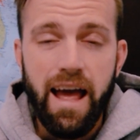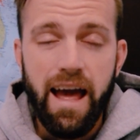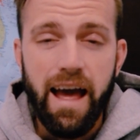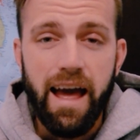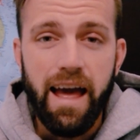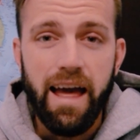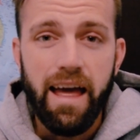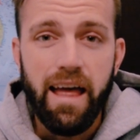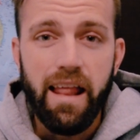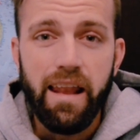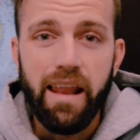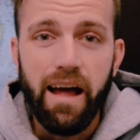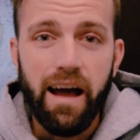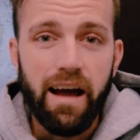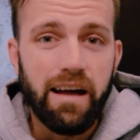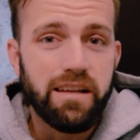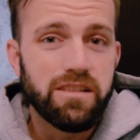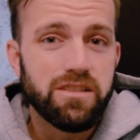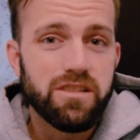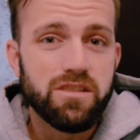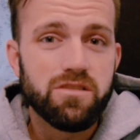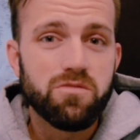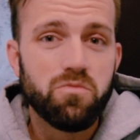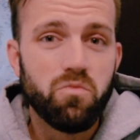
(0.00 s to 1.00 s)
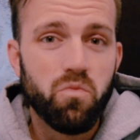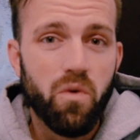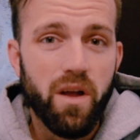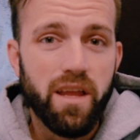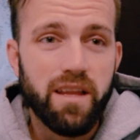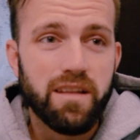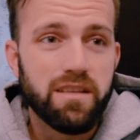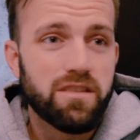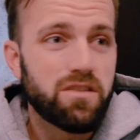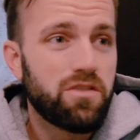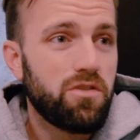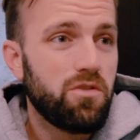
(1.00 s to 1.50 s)
And I just
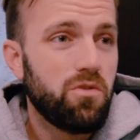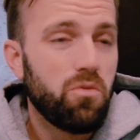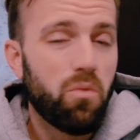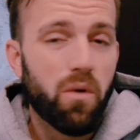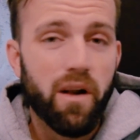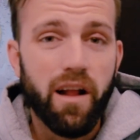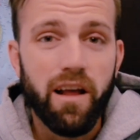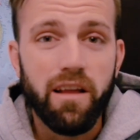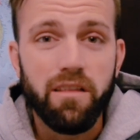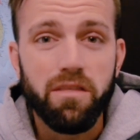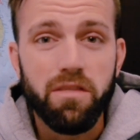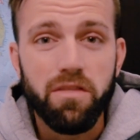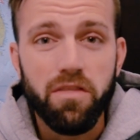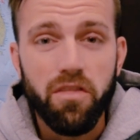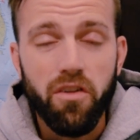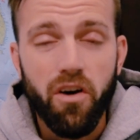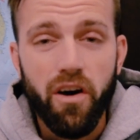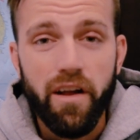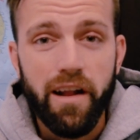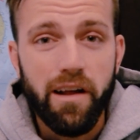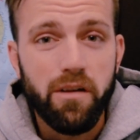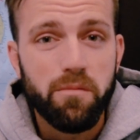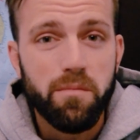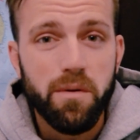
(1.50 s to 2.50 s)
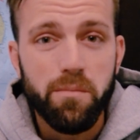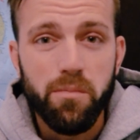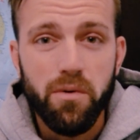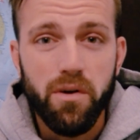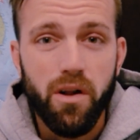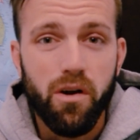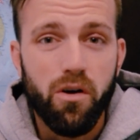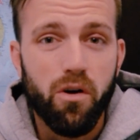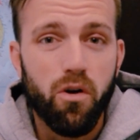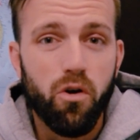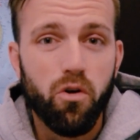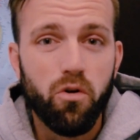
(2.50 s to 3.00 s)
went to what I thought I remembered
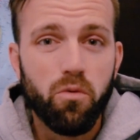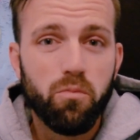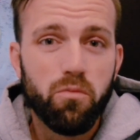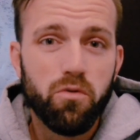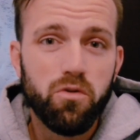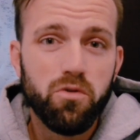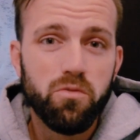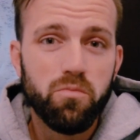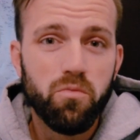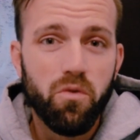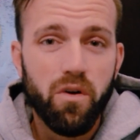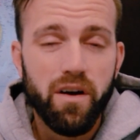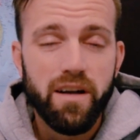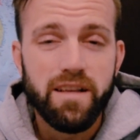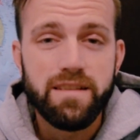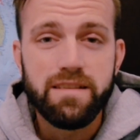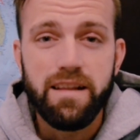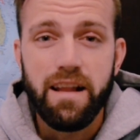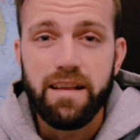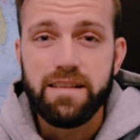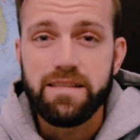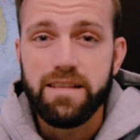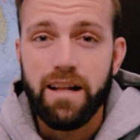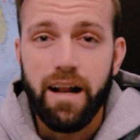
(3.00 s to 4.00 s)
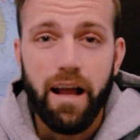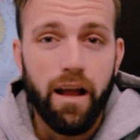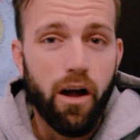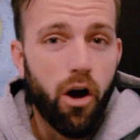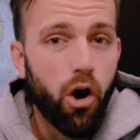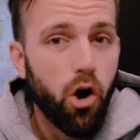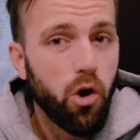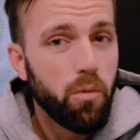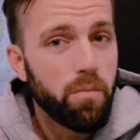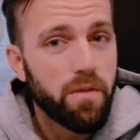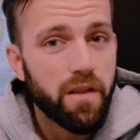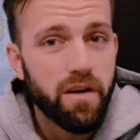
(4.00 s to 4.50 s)
our homeroom was, and I said, I
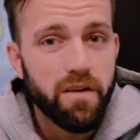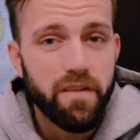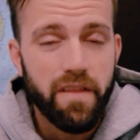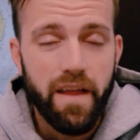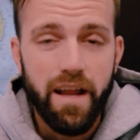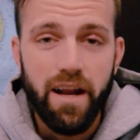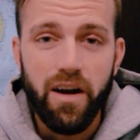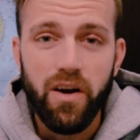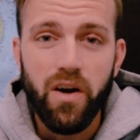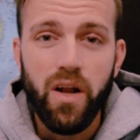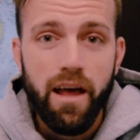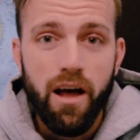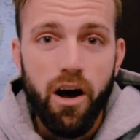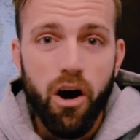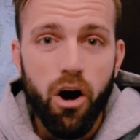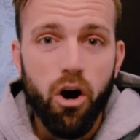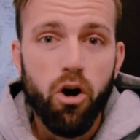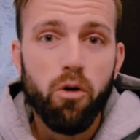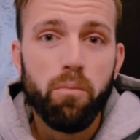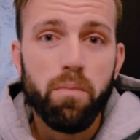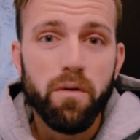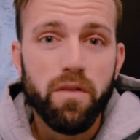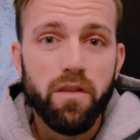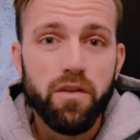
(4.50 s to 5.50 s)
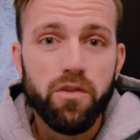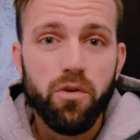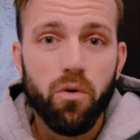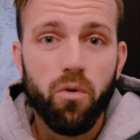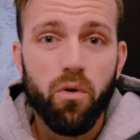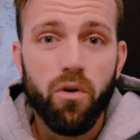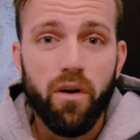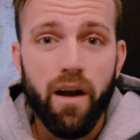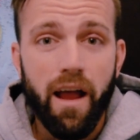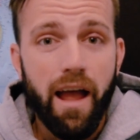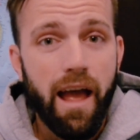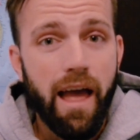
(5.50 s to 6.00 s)
hope they're there. Opened the
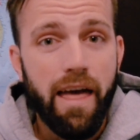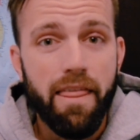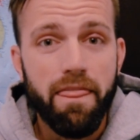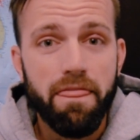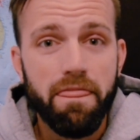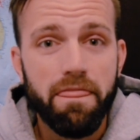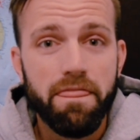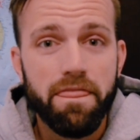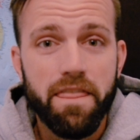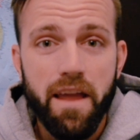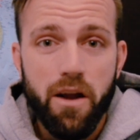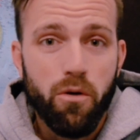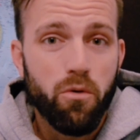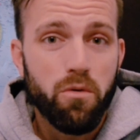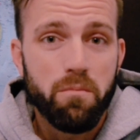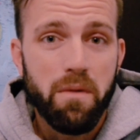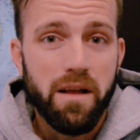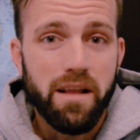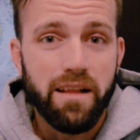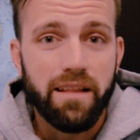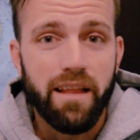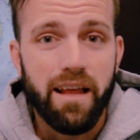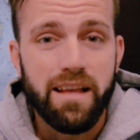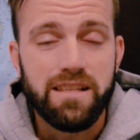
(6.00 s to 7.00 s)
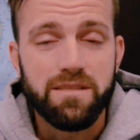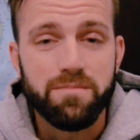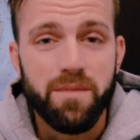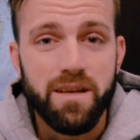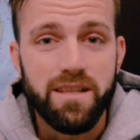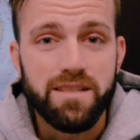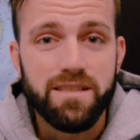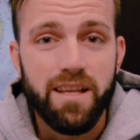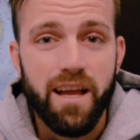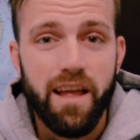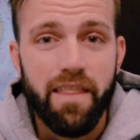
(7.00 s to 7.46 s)
door, and there were my classmates.